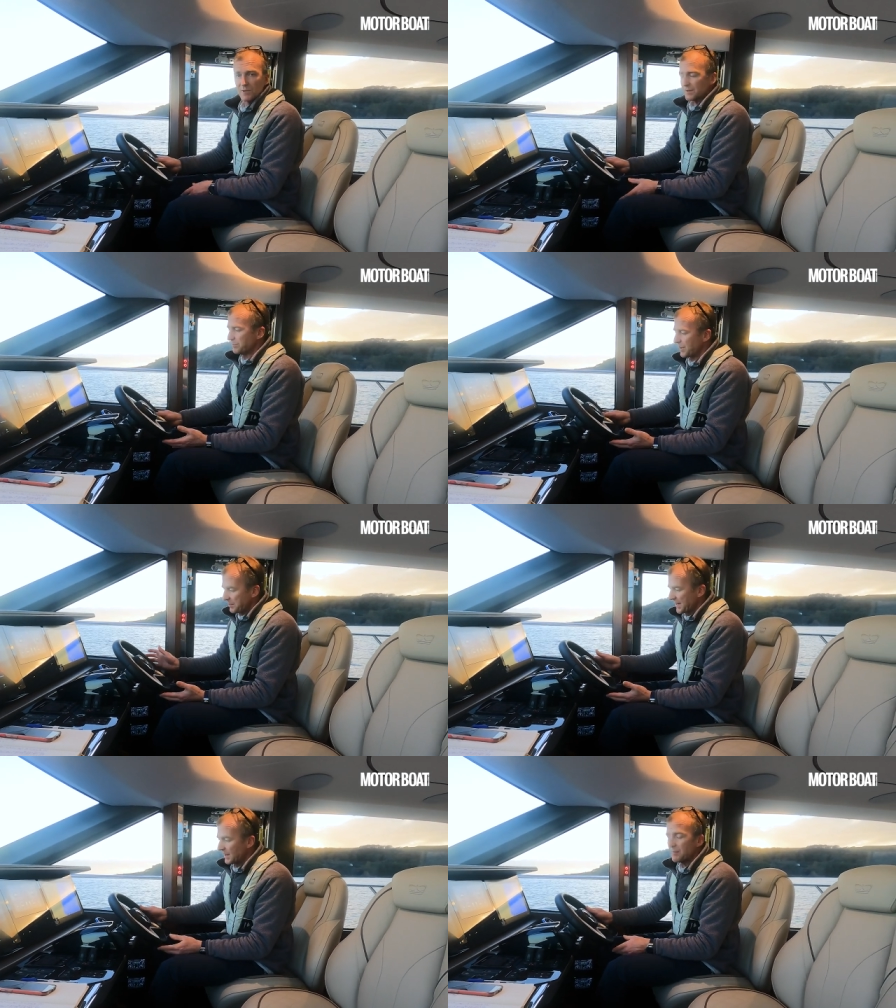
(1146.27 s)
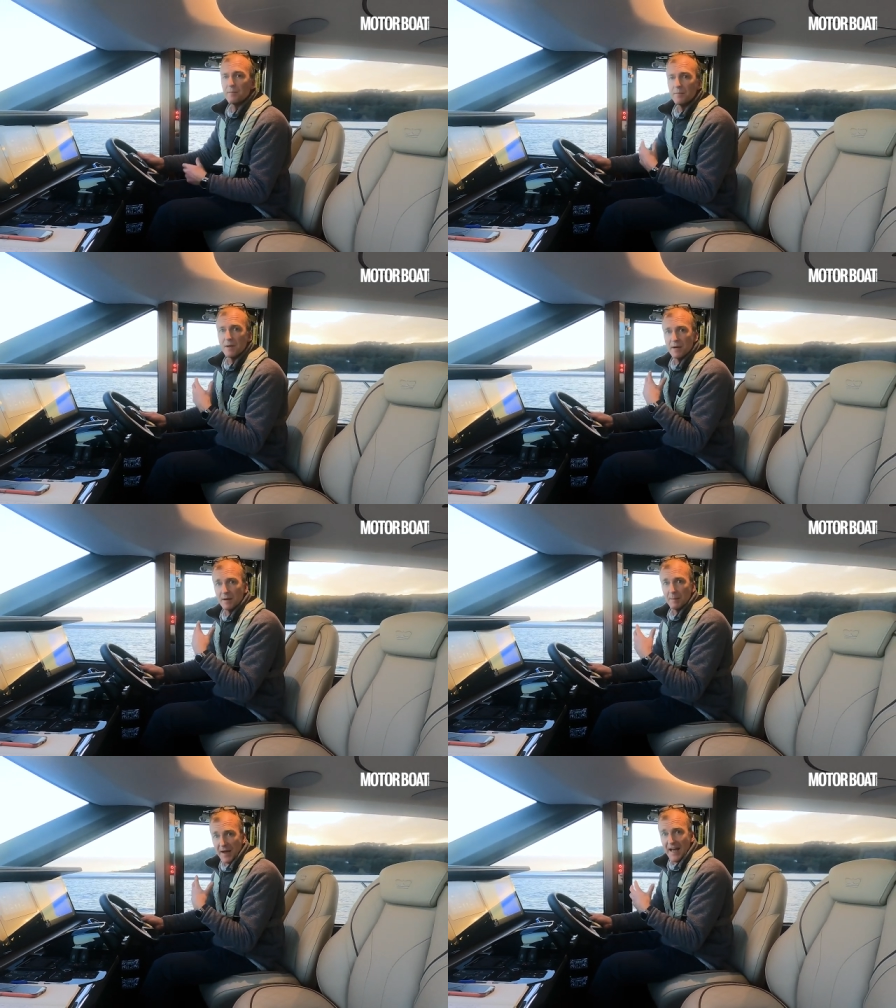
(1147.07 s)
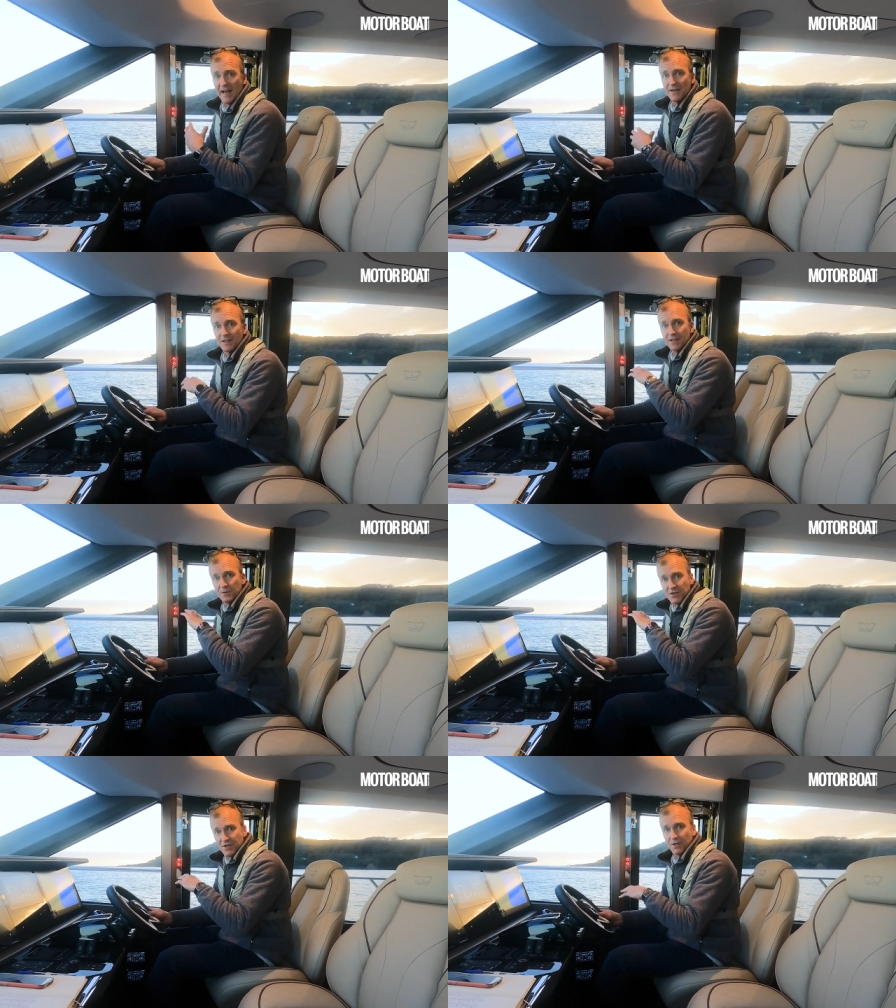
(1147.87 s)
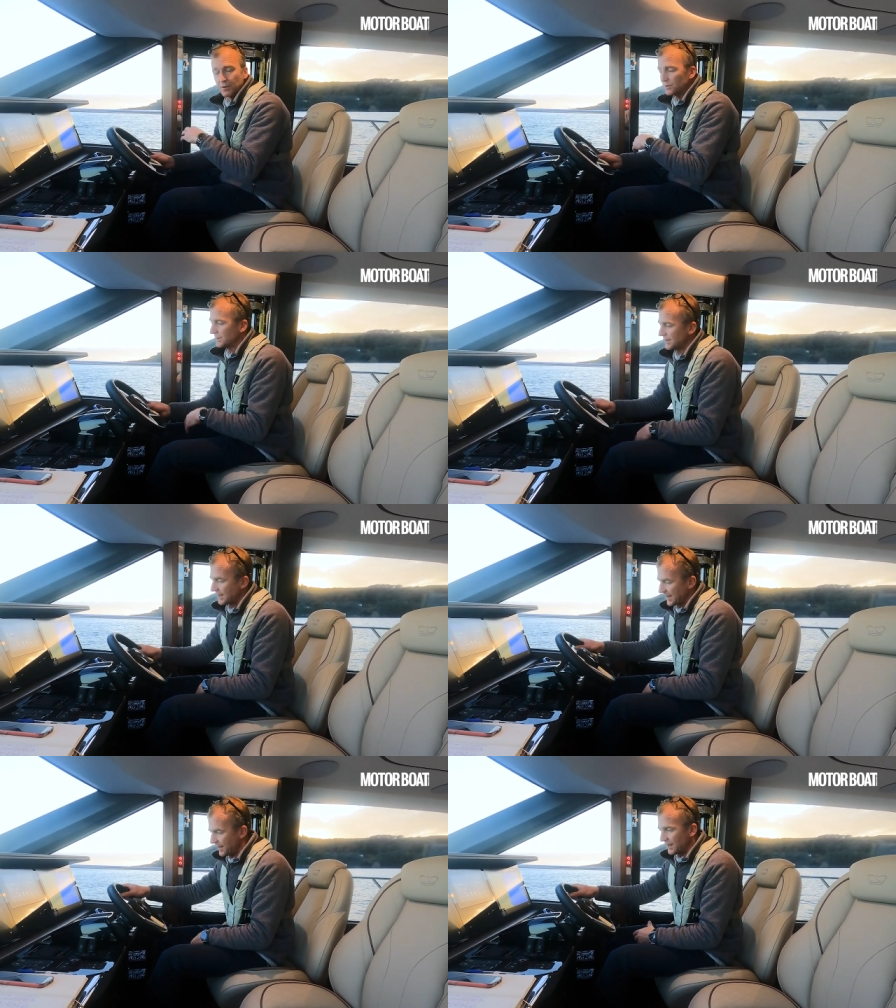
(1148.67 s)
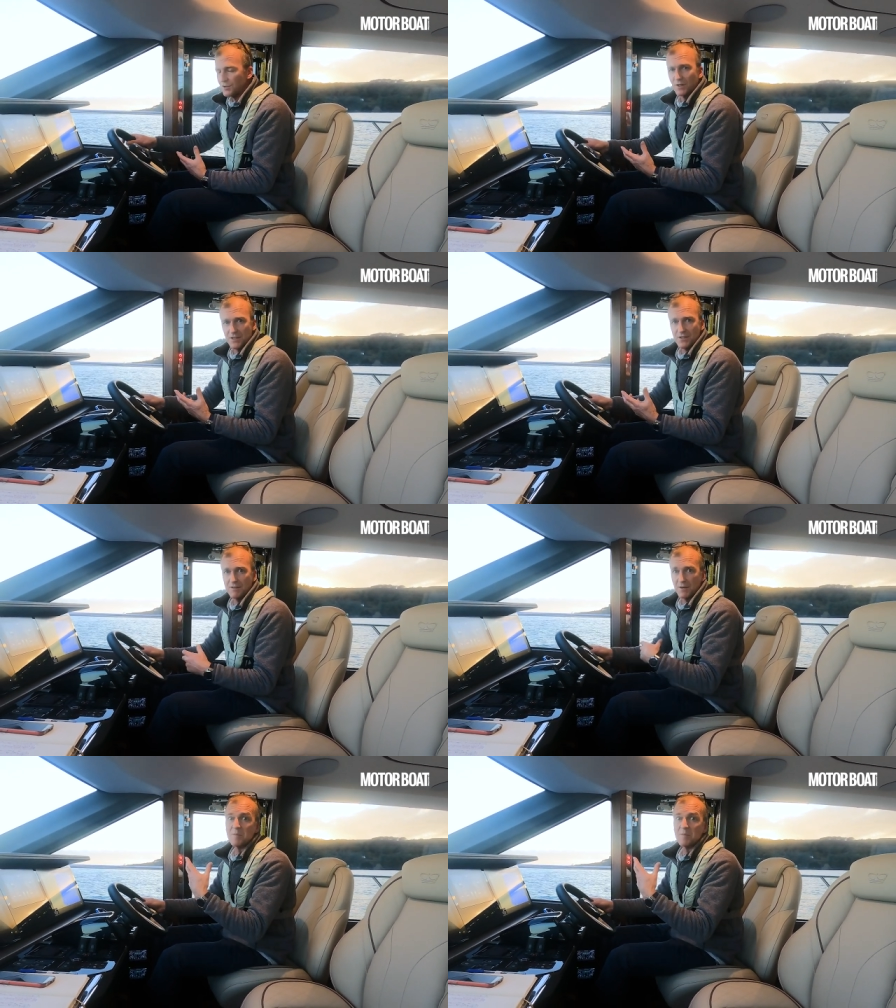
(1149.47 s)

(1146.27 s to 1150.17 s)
We can pump it up by hand and you still get hydraulic steering.